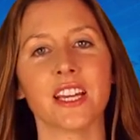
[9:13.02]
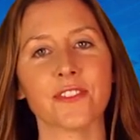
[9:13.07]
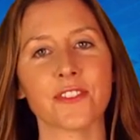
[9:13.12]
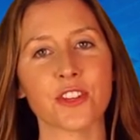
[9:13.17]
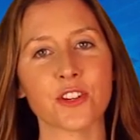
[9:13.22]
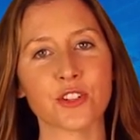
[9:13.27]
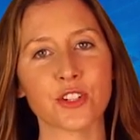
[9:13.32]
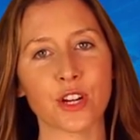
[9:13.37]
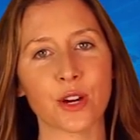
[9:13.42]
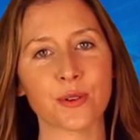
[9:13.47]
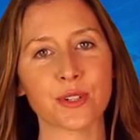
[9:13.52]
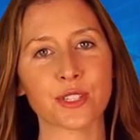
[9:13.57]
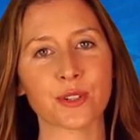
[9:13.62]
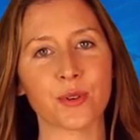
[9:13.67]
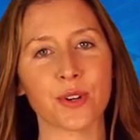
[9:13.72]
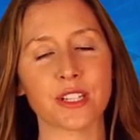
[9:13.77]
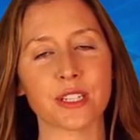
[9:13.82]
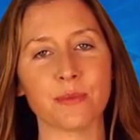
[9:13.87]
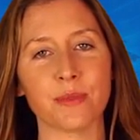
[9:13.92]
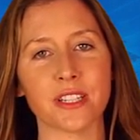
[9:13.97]
If the show
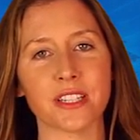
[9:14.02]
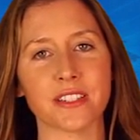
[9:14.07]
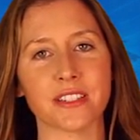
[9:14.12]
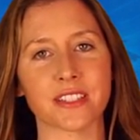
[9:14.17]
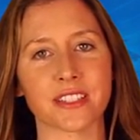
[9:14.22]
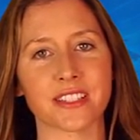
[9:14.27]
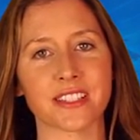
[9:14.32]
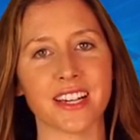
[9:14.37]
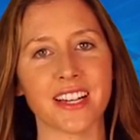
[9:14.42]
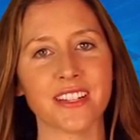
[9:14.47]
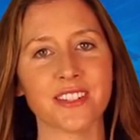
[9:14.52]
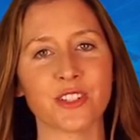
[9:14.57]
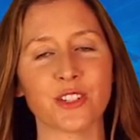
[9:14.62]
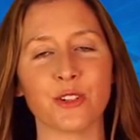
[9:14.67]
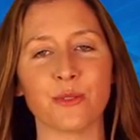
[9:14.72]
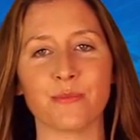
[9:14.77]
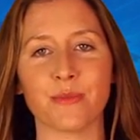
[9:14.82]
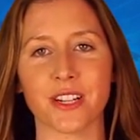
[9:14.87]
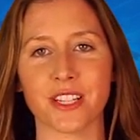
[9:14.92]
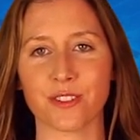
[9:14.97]
is going to be a
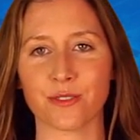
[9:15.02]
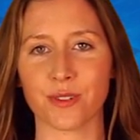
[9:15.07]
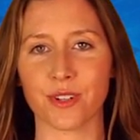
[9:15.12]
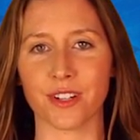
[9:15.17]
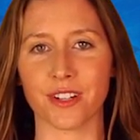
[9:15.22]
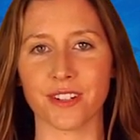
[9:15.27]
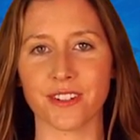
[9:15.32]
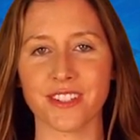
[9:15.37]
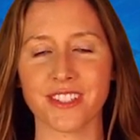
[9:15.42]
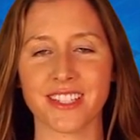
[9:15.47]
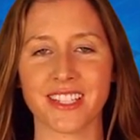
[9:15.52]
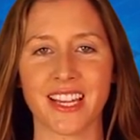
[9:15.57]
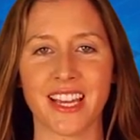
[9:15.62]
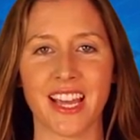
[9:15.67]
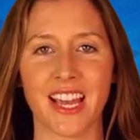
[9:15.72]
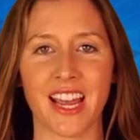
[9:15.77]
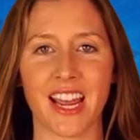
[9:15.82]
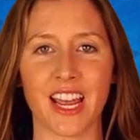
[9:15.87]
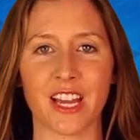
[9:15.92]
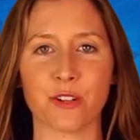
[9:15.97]
success, you must rehearse,
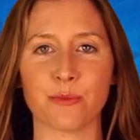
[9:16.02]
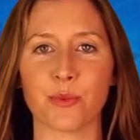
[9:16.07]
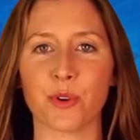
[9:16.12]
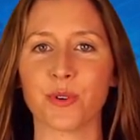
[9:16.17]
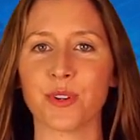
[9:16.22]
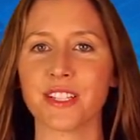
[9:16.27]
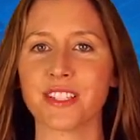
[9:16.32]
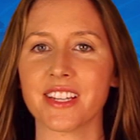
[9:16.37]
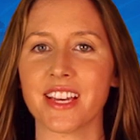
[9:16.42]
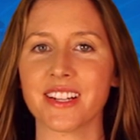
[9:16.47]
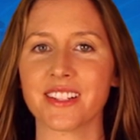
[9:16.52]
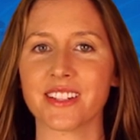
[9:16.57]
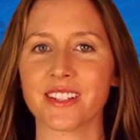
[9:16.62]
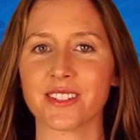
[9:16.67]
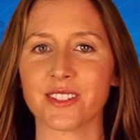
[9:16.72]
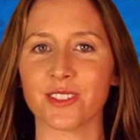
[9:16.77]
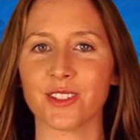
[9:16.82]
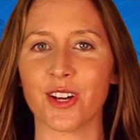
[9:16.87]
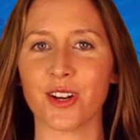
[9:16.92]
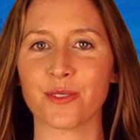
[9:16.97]
and Boeing takes
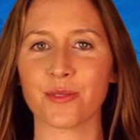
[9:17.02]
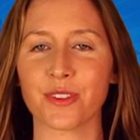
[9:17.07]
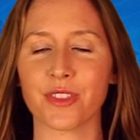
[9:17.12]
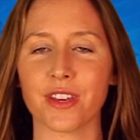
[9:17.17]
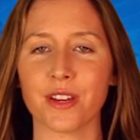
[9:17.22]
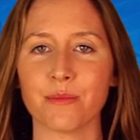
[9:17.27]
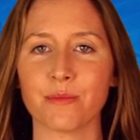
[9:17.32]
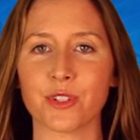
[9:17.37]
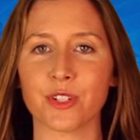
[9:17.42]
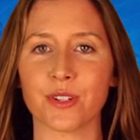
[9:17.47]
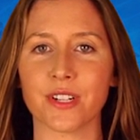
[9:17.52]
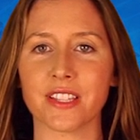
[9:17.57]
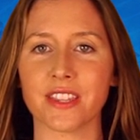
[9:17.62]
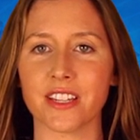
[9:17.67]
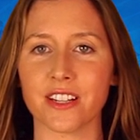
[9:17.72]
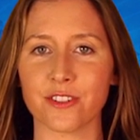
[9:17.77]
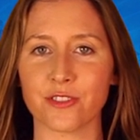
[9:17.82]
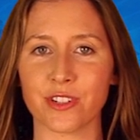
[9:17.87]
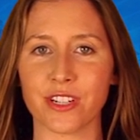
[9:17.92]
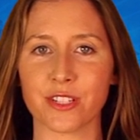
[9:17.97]
us along with them
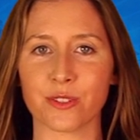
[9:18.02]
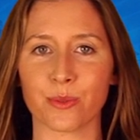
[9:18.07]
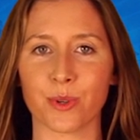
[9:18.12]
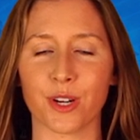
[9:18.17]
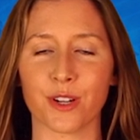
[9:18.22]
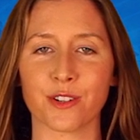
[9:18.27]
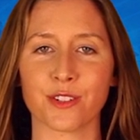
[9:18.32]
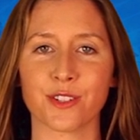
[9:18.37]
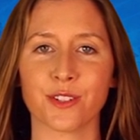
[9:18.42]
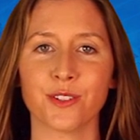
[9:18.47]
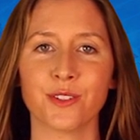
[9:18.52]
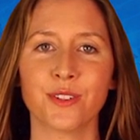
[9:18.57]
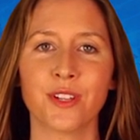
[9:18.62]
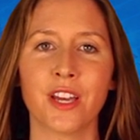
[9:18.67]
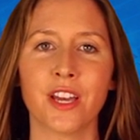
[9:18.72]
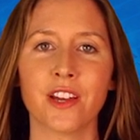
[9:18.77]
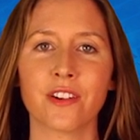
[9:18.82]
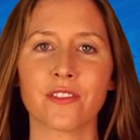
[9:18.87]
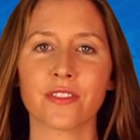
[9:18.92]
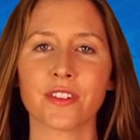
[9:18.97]
during their dress
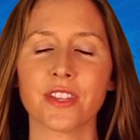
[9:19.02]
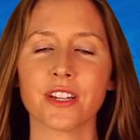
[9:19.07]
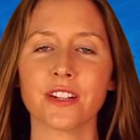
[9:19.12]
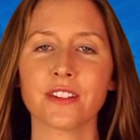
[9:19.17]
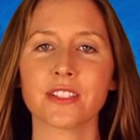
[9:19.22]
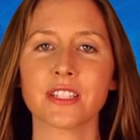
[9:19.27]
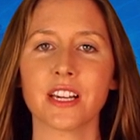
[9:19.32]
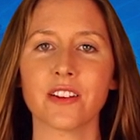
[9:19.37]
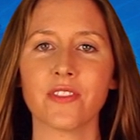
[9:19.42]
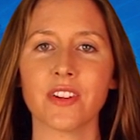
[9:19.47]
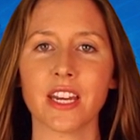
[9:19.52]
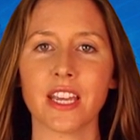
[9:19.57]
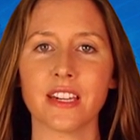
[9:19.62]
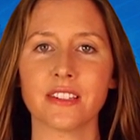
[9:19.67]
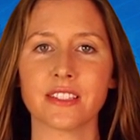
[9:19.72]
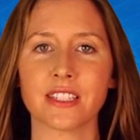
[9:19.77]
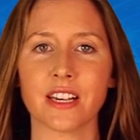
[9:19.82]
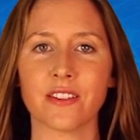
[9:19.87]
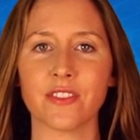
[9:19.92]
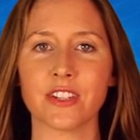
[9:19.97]
rehearsal for their
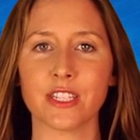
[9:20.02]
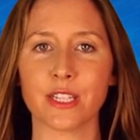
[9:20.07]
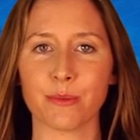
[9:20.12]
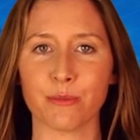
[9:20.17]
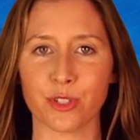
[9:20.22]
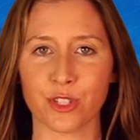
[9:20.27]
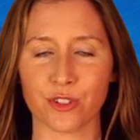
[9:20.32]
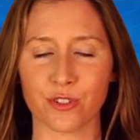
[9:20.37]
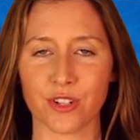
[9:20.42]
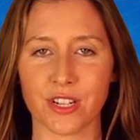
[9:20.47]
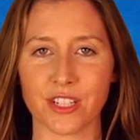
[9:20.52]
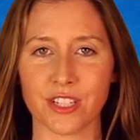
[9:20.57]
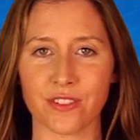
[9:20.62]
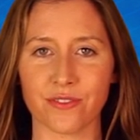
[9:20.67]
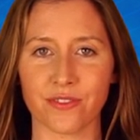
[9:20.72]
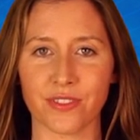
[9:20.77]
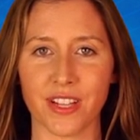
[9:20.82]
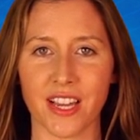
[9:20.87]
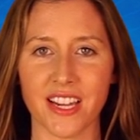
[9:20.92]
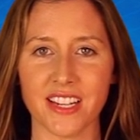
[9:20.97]
787
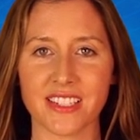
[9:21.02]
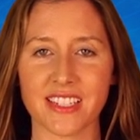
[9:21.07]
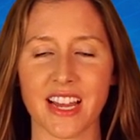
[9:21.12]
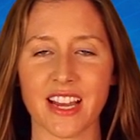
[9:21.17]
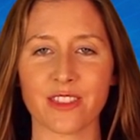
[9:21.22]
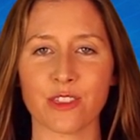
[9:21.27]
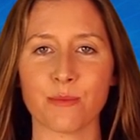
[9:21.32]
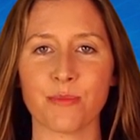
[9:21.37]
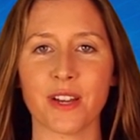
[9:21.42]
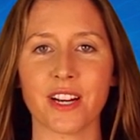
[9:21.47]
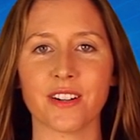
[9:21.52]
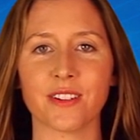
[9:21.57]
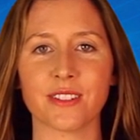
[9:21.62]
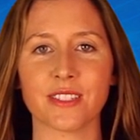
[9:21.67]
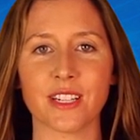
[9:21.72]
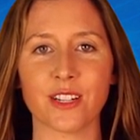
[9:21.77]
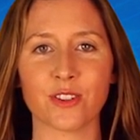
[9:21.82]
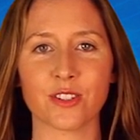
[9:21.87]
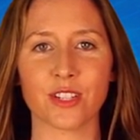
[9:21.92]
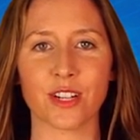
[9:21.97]
demonstration flight at the
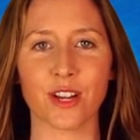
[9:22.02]
Paris Air